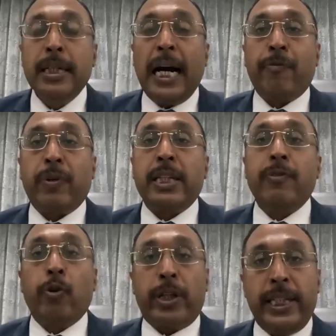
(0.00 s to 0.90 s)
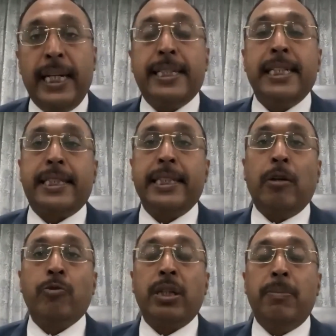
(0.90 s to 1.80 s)
after the 48 GST
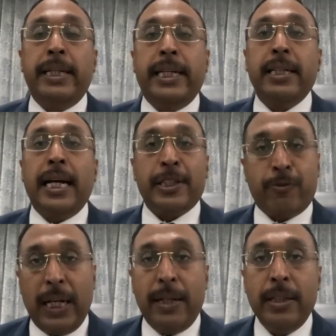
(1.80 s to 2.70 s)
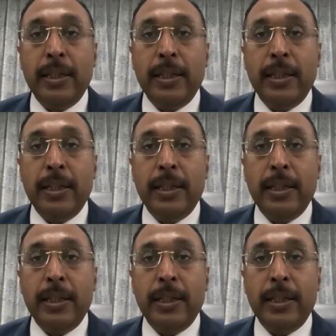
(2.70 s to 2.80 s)
Council meeting as well.